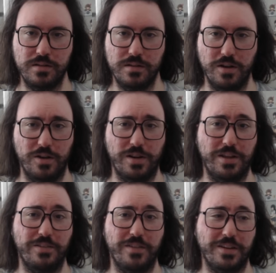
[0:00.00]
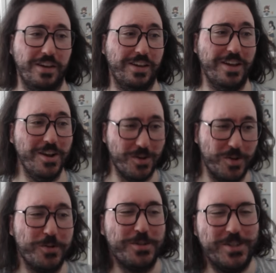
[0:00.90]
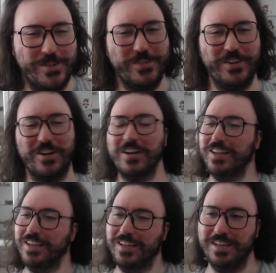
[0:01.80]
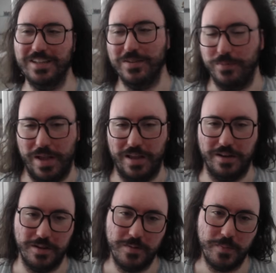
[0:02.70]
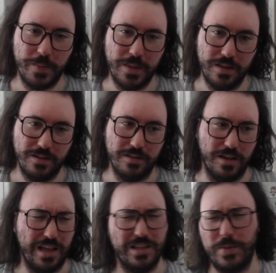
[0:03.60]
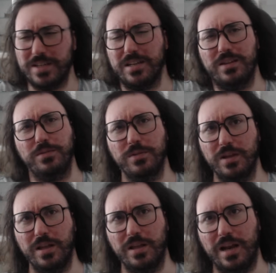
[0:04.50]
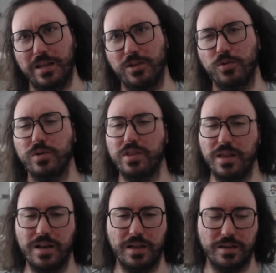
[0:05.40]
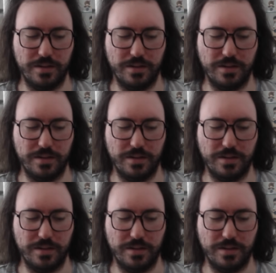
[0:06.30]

On a fucking hero shooter, man. Especially, like, you would think, like,